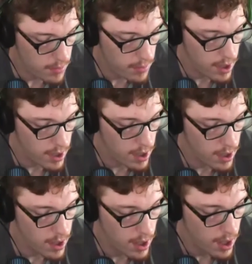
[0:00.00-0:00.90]
I'm
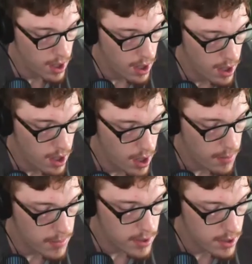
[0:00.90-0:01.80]

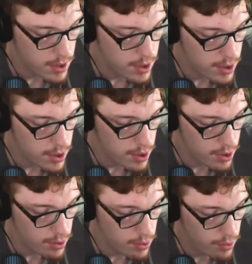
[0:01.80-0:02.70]

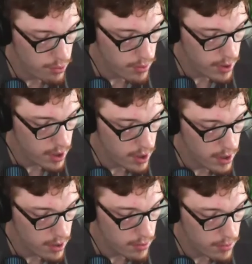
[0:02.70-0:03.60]

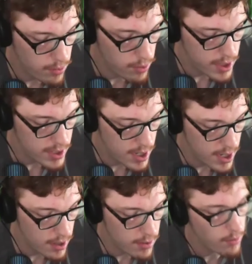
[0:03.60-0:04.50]
assuming
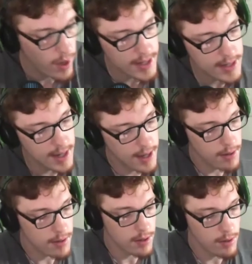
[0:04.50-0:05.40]

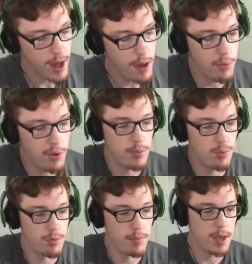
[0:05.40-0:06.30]
Wednesday. So game
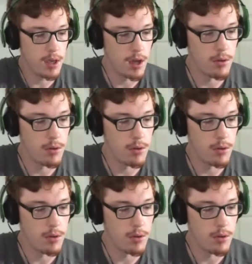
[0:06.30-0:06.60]
1 will be